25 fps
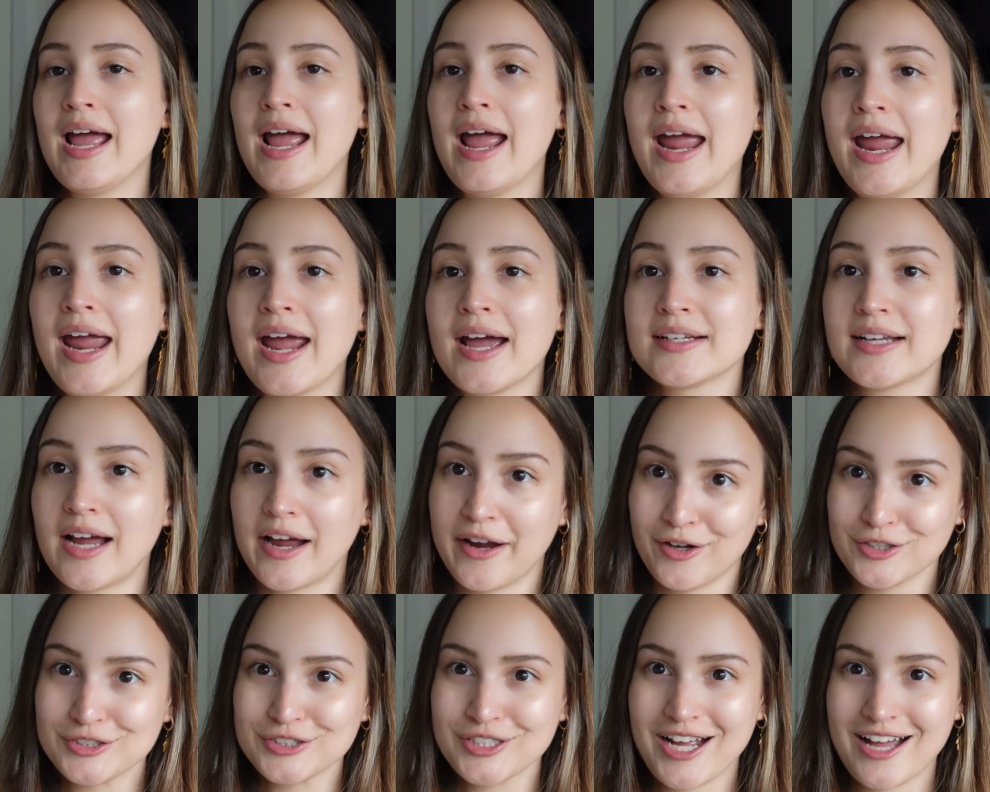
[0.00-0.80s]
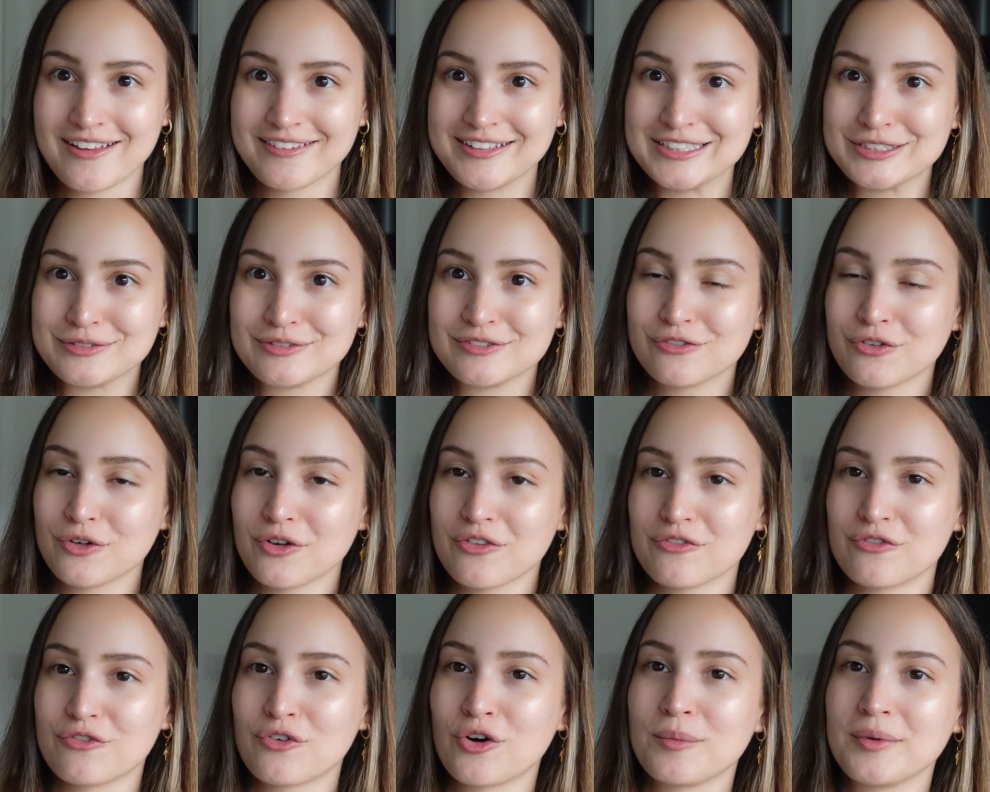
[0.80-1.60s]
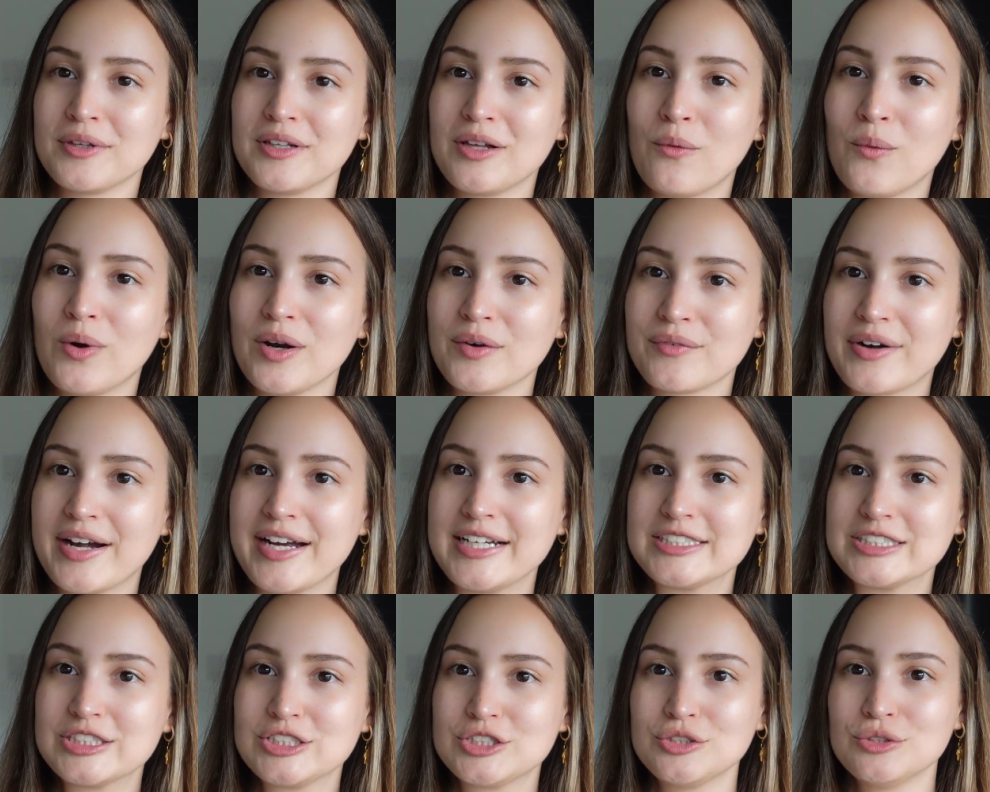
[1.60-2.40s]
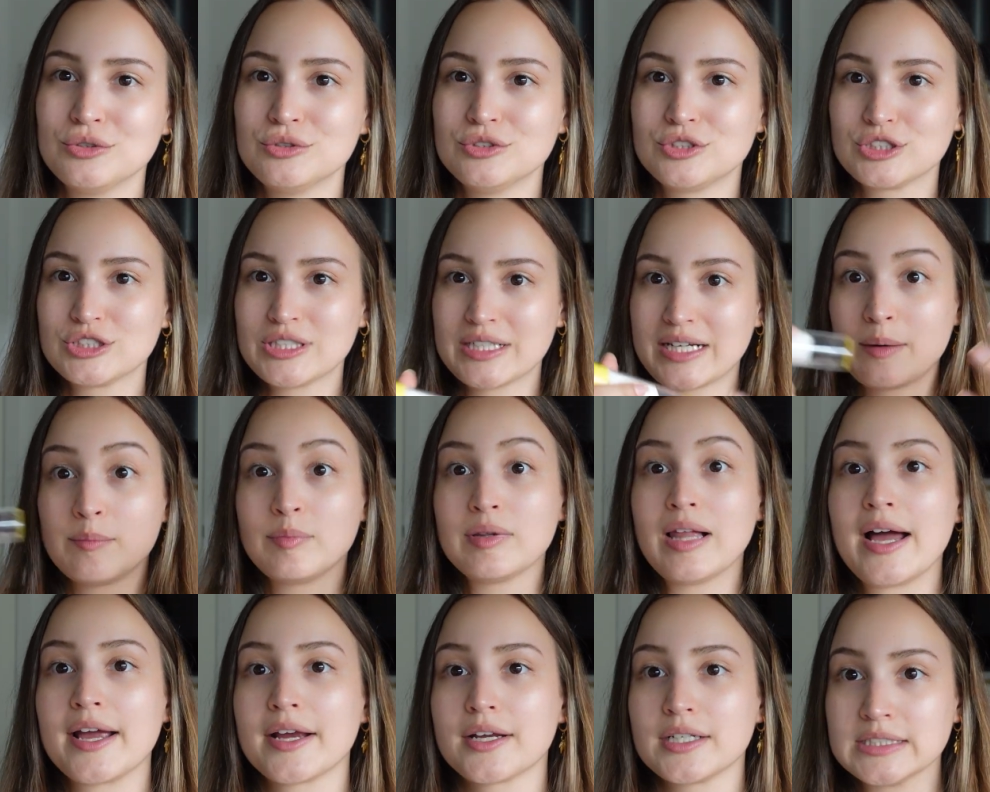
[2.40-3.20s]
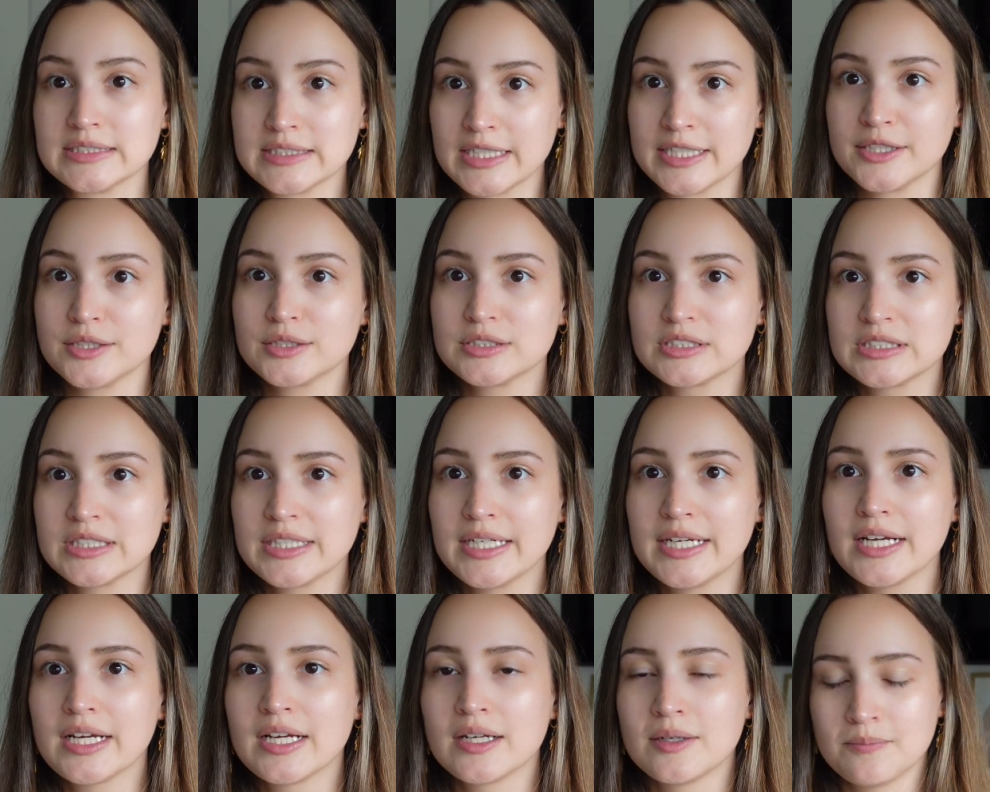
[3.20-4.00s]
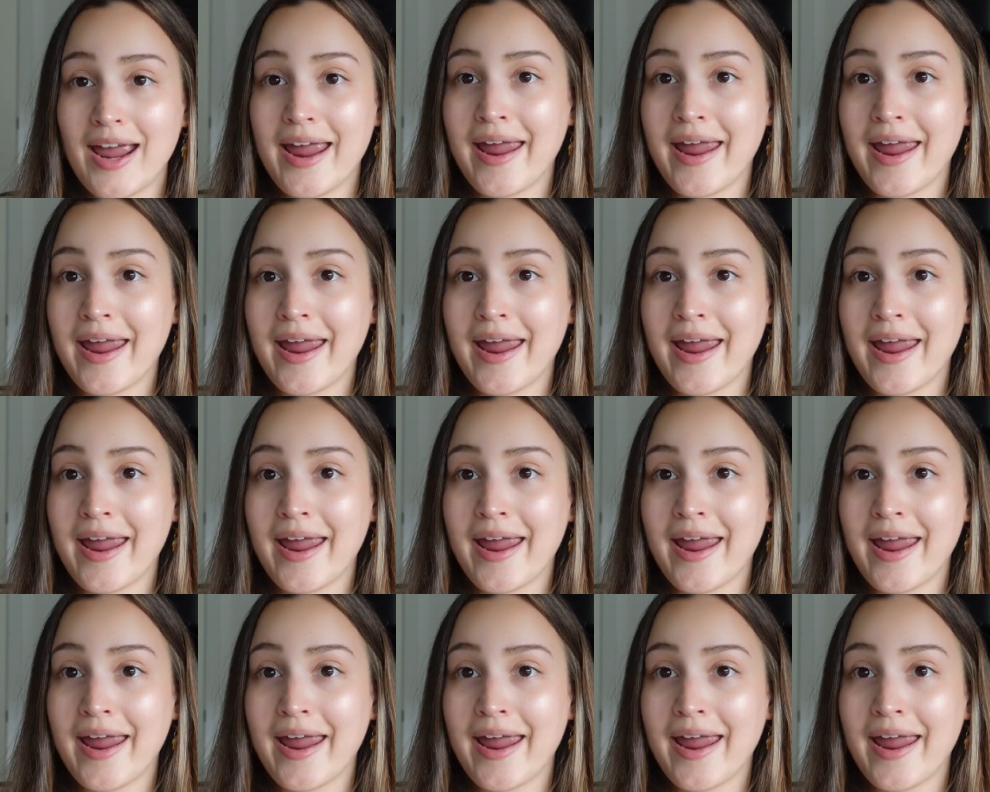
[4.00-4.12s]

And I also got this one for the Formula 1 race to just like apply continuously.